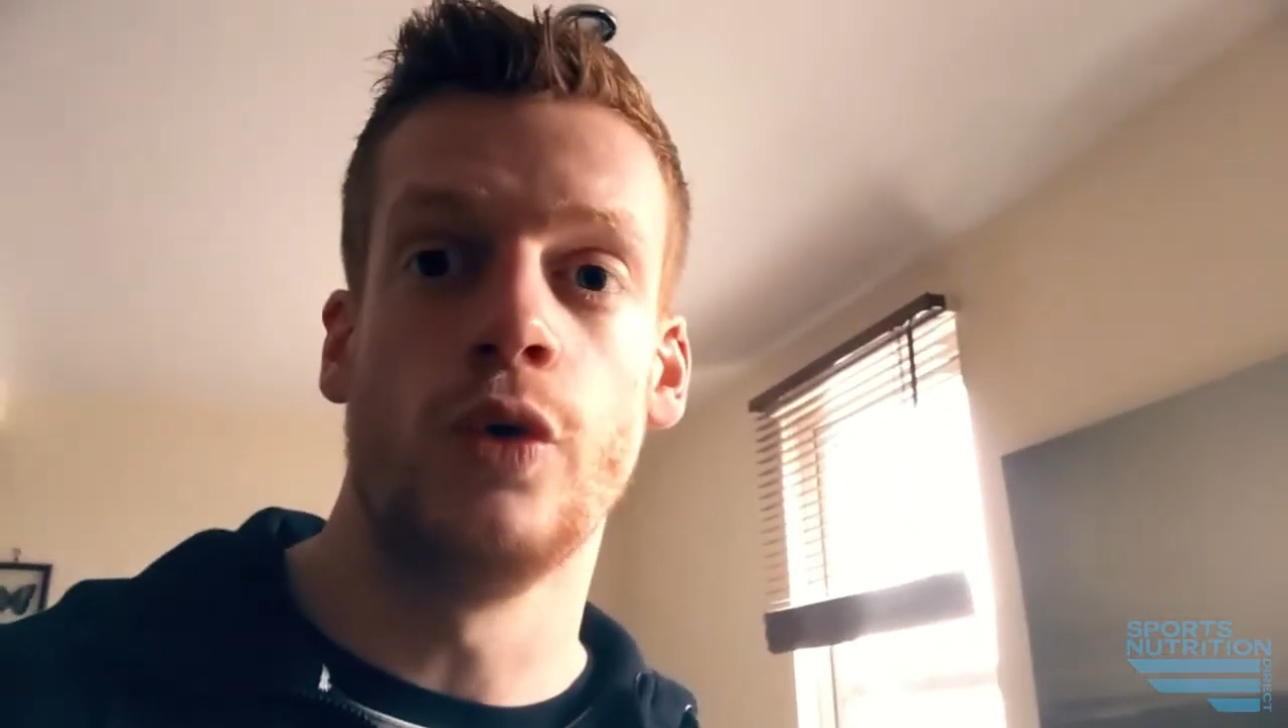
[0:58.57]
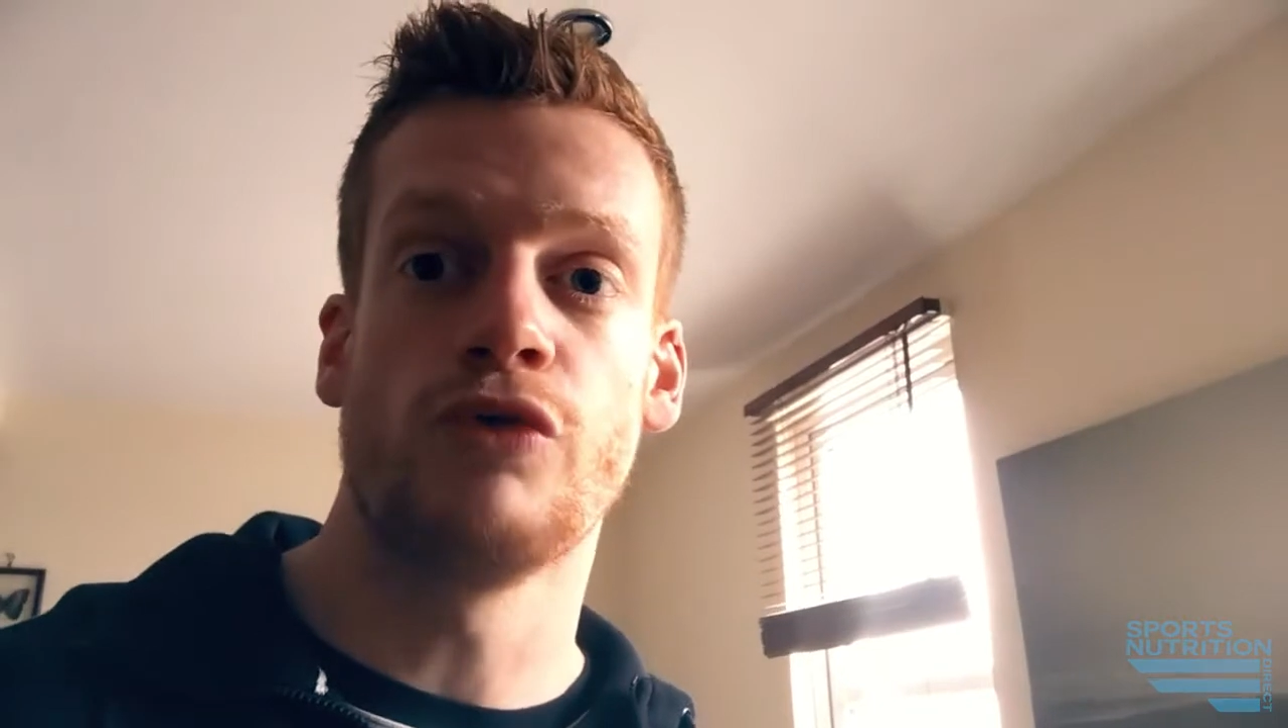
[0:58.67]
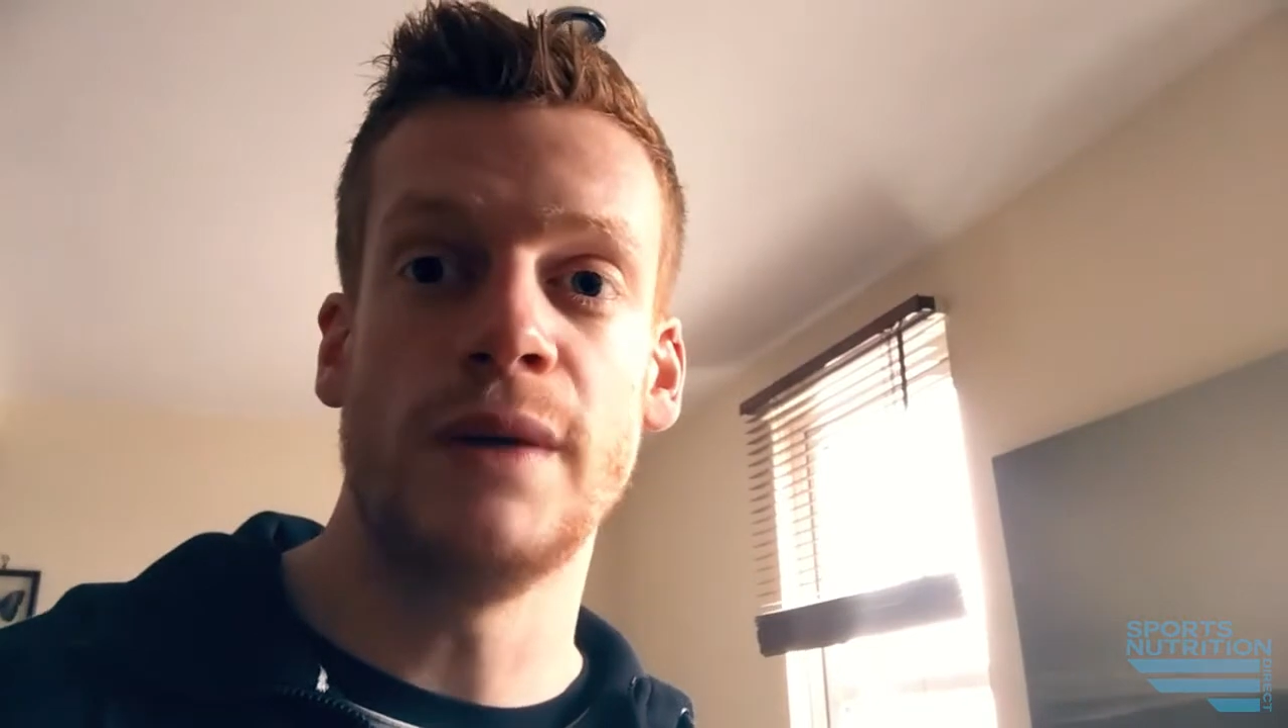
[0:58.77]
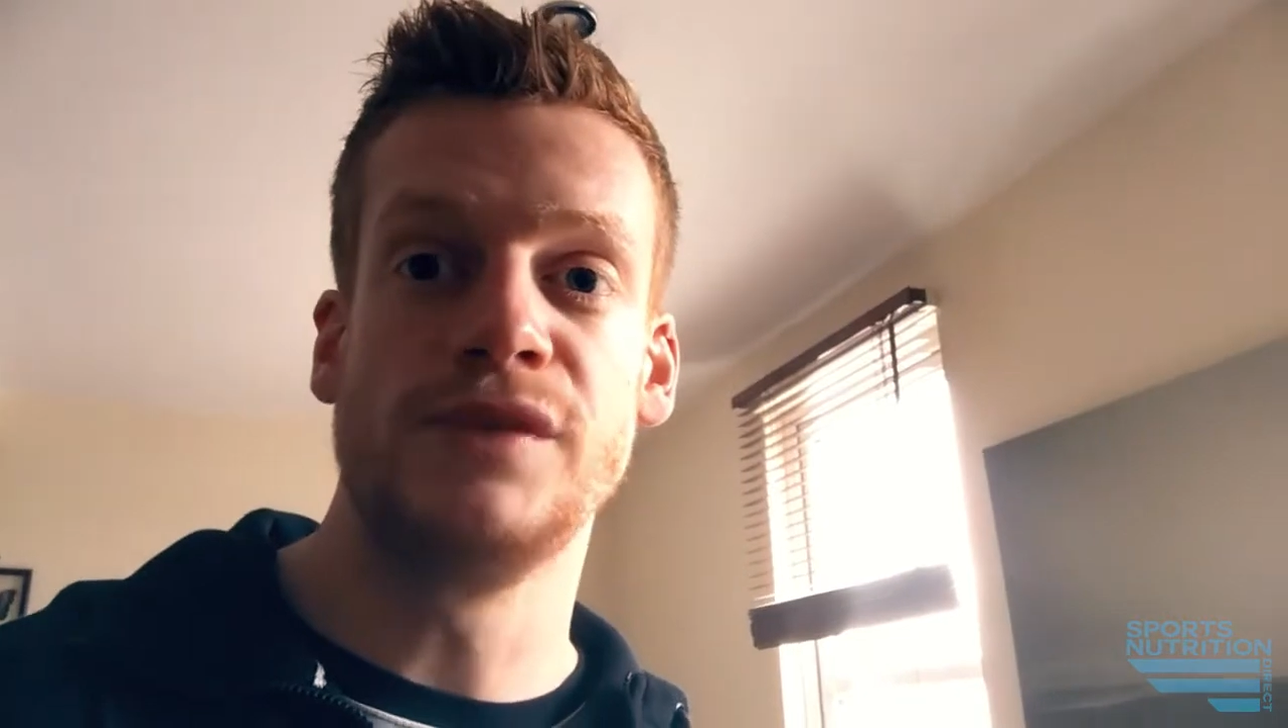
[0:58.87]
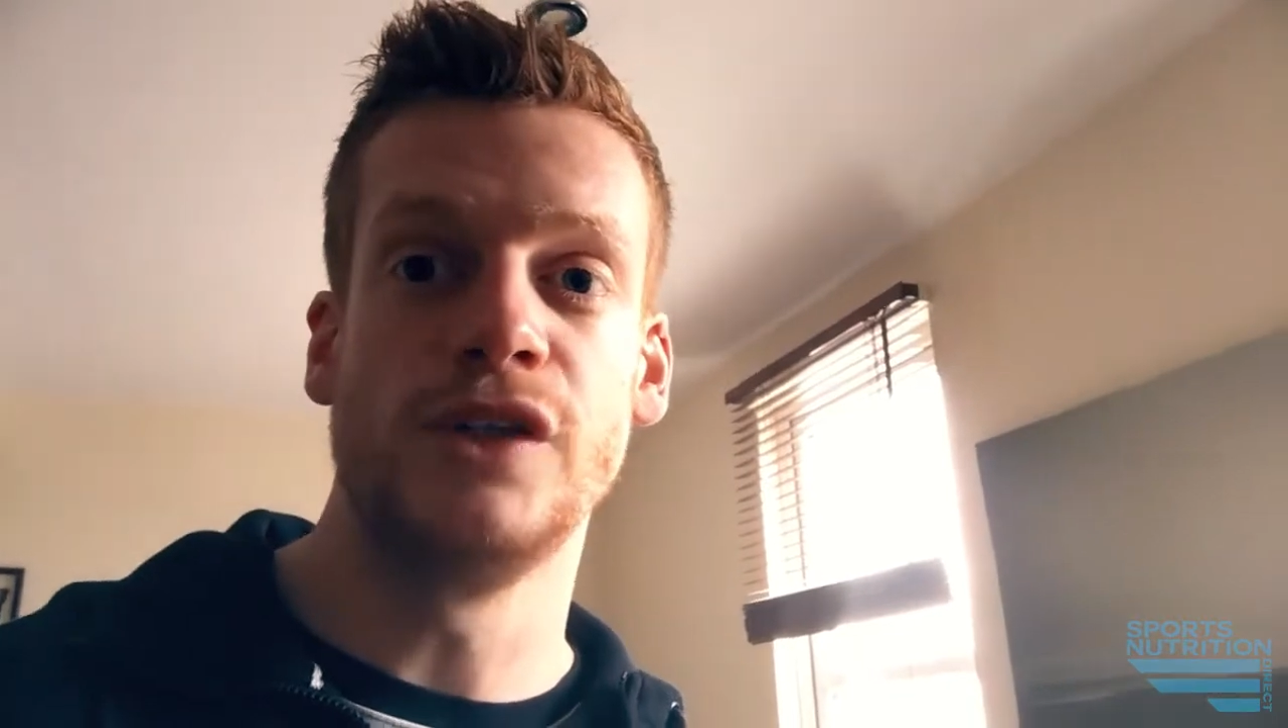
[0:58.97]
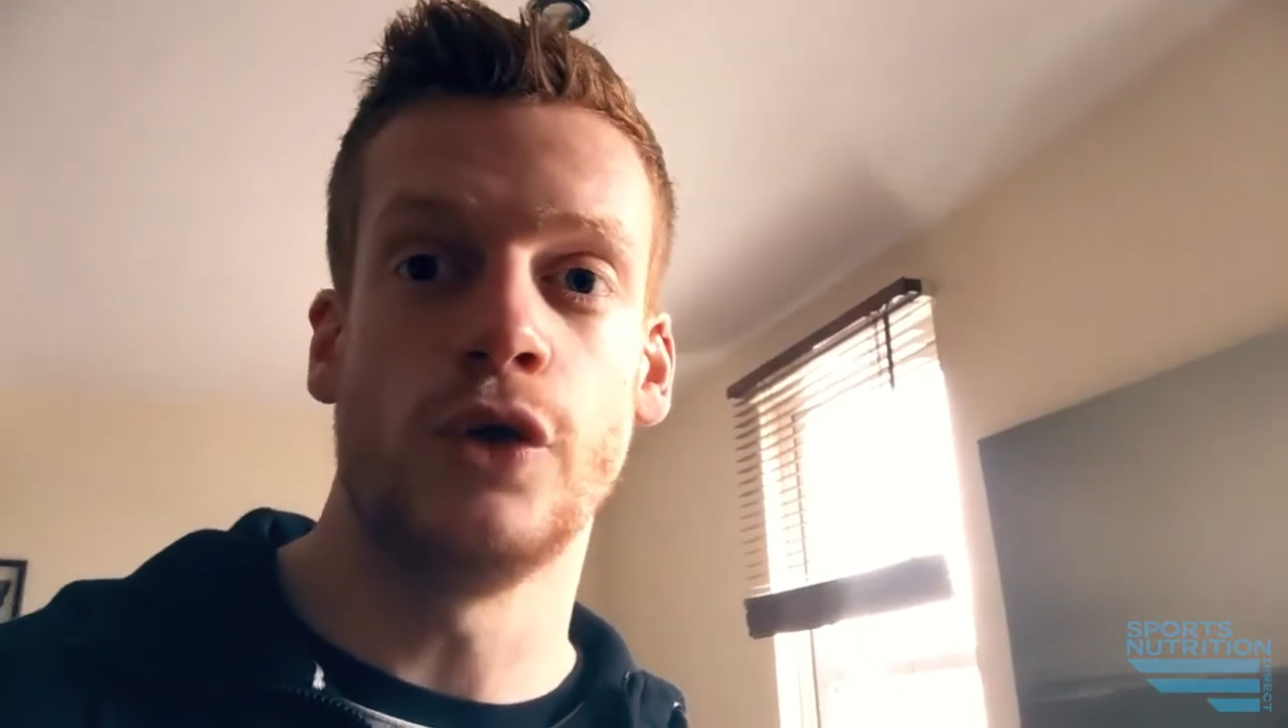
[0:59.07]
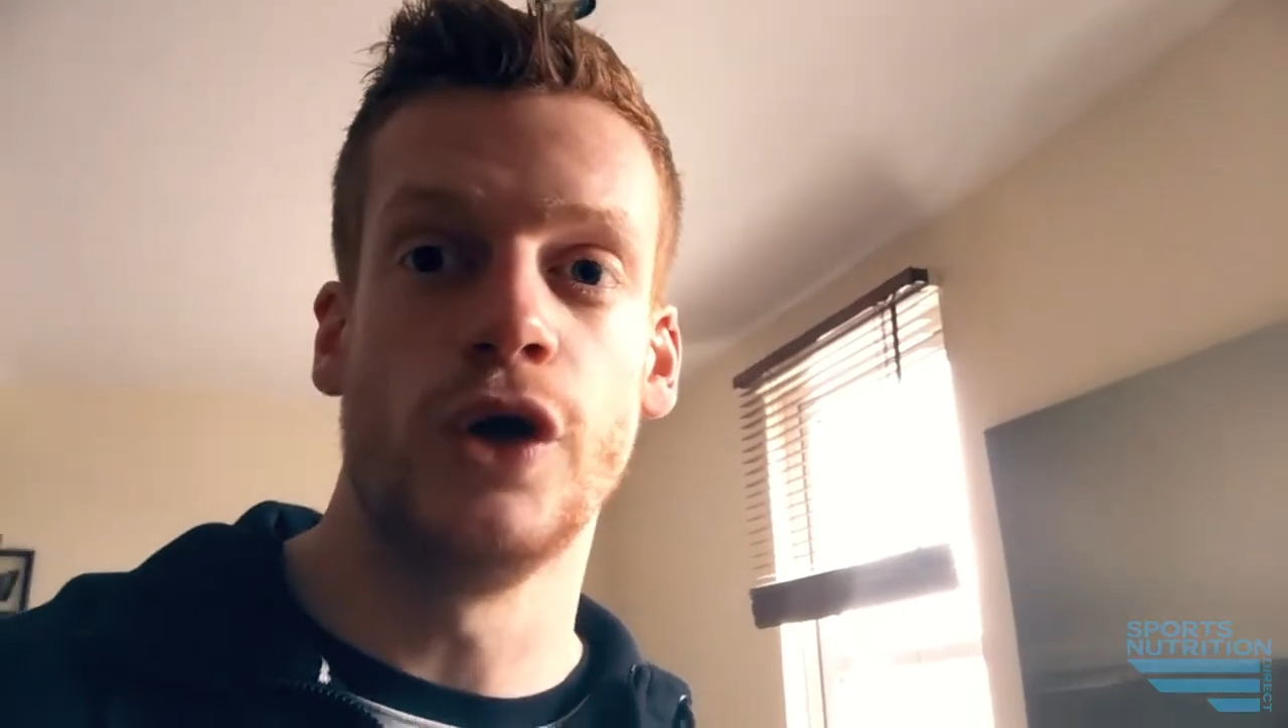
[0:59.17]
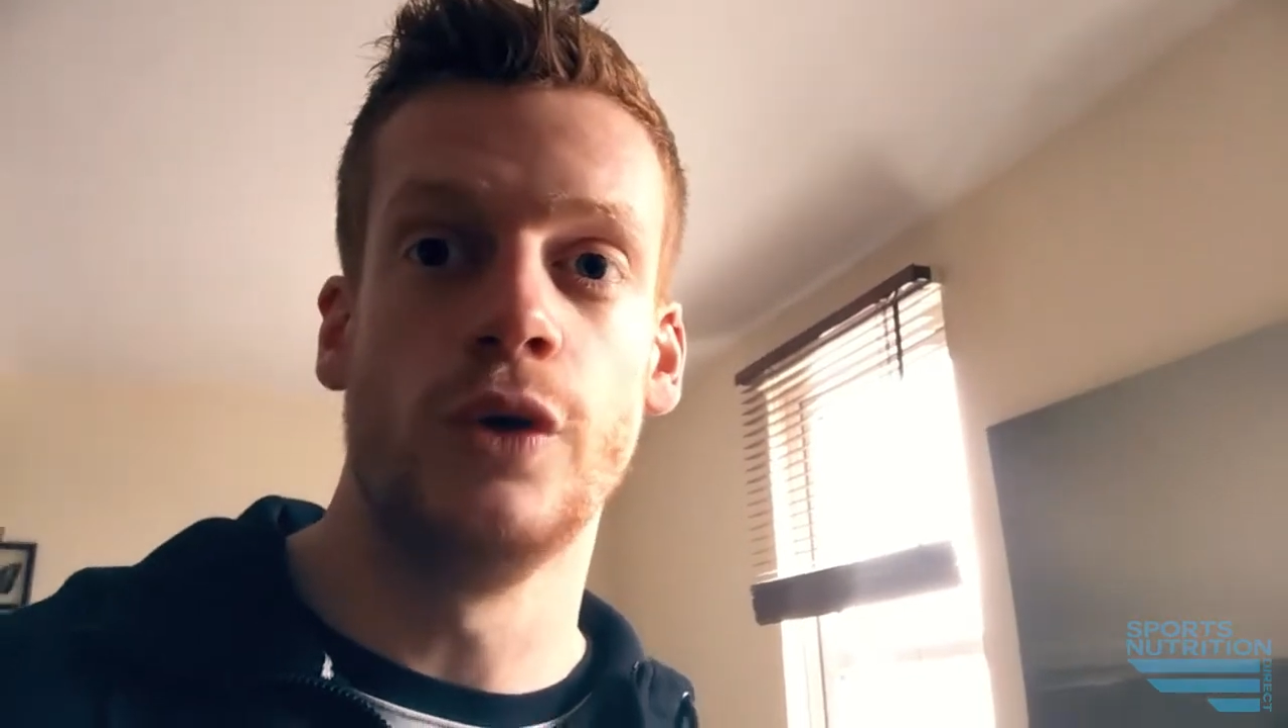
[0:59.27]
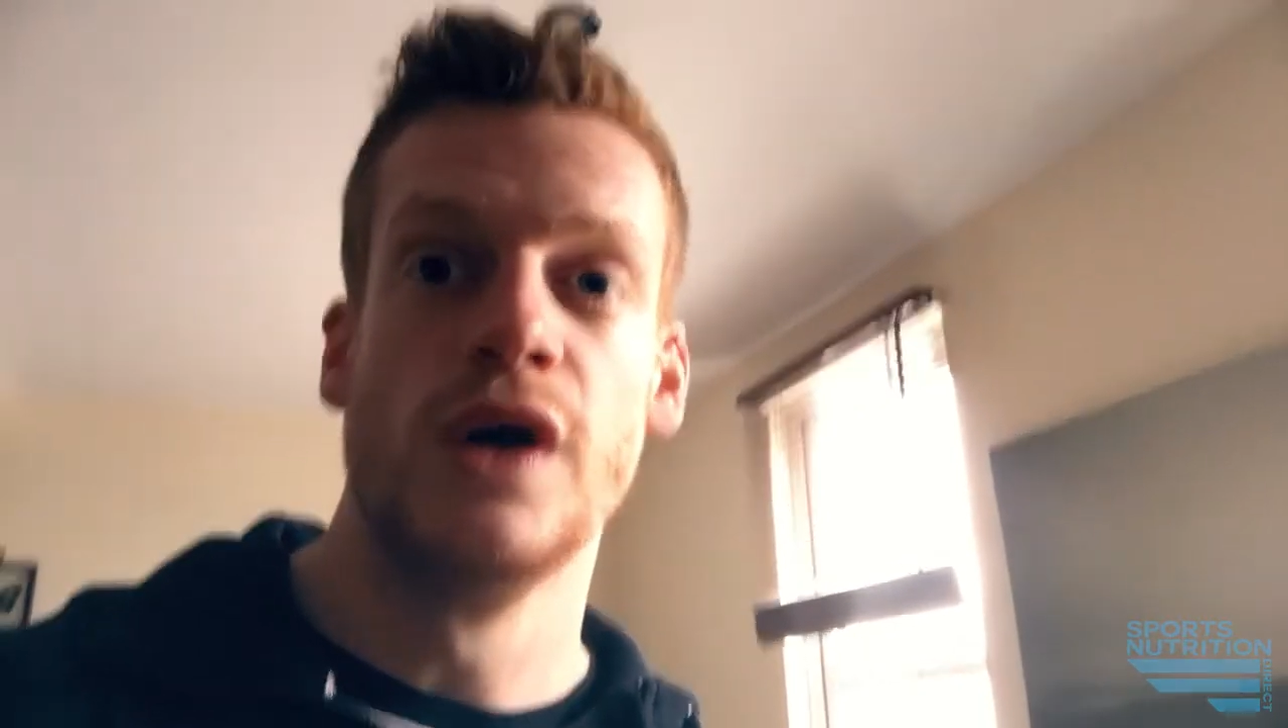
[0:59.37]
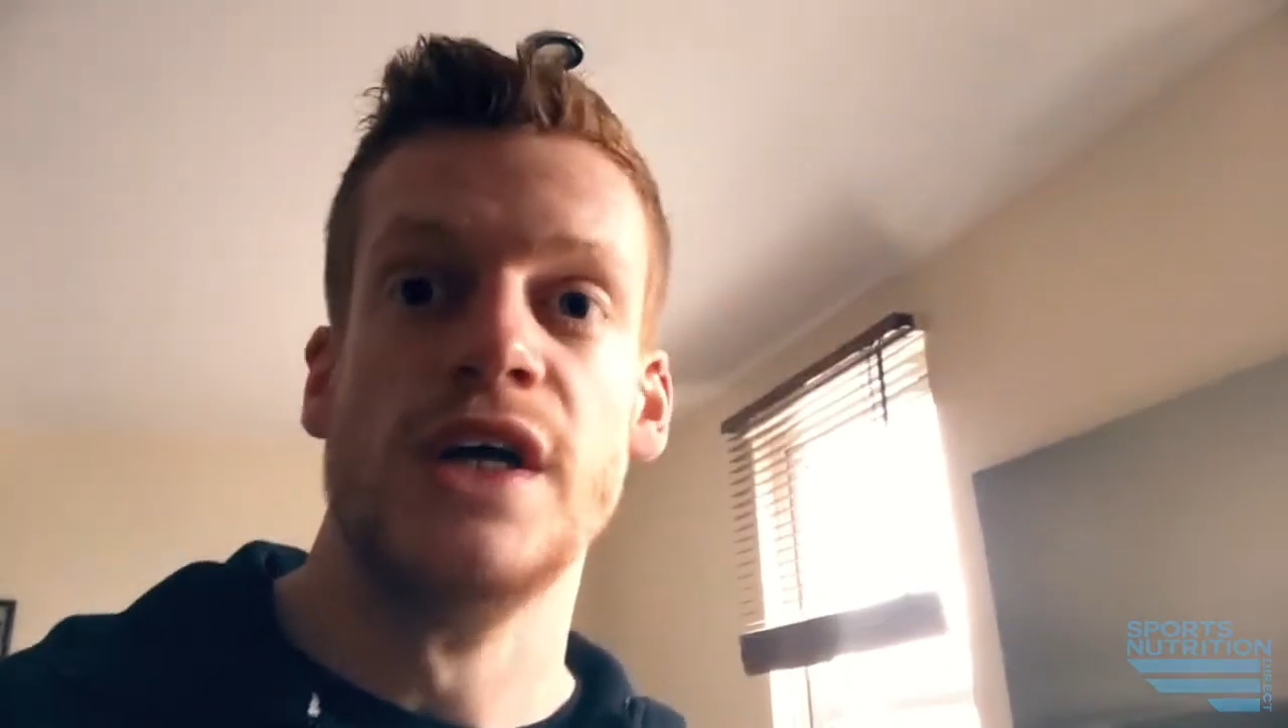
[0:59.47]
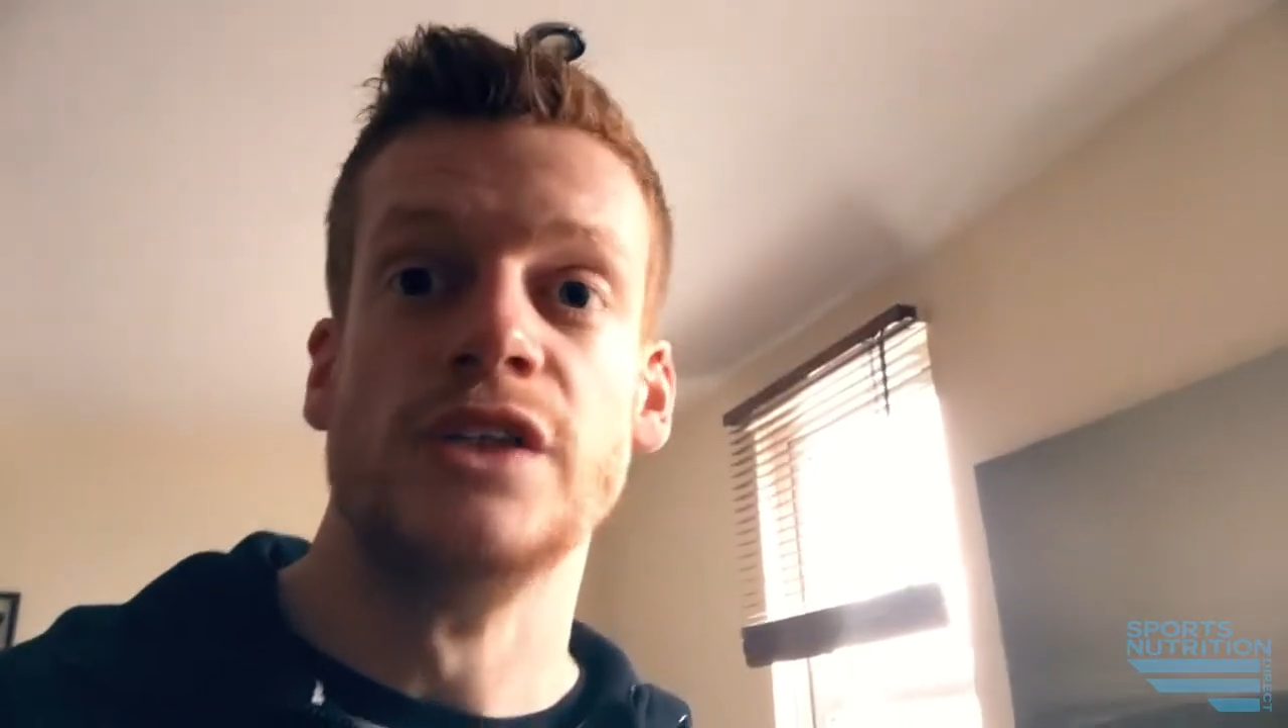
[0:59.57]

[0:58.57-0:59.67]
or rapeseed oil.